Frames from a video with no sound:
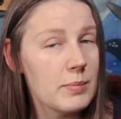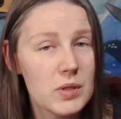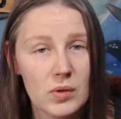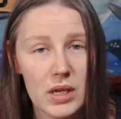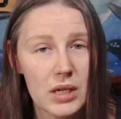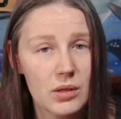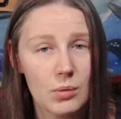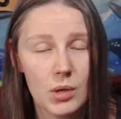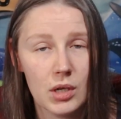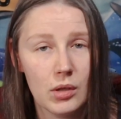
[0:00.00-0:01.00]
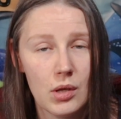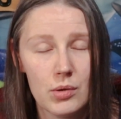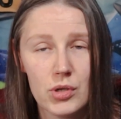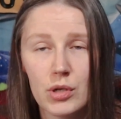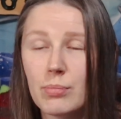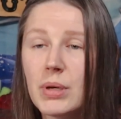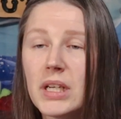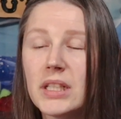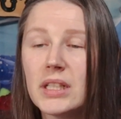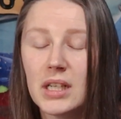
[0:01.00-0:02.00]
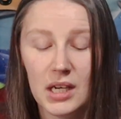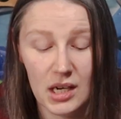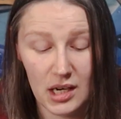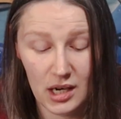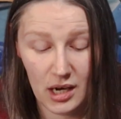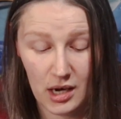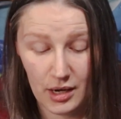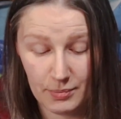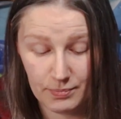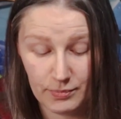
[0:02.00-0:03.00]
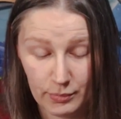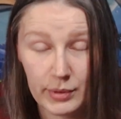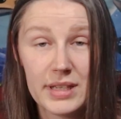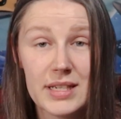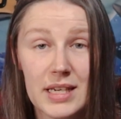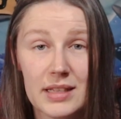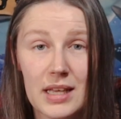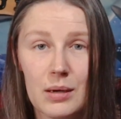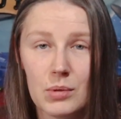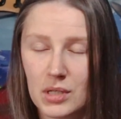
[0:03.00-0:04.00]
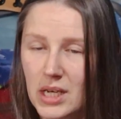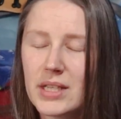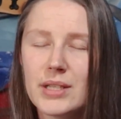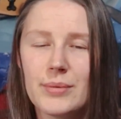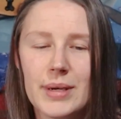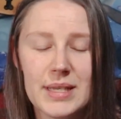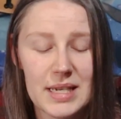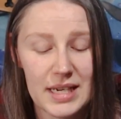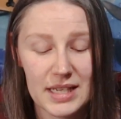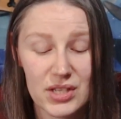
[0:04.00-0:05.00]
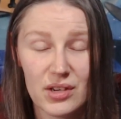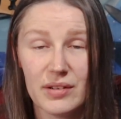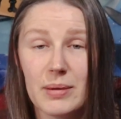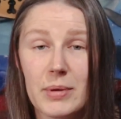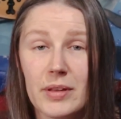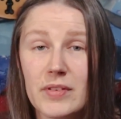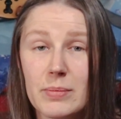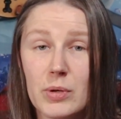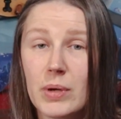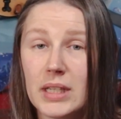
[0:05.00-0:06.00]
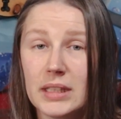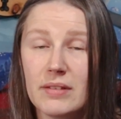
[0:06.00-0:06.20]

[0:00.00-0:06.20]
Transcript: Still getting the word closure, but please take that word as it resonates. All right, my loves, I'm going to go ahead and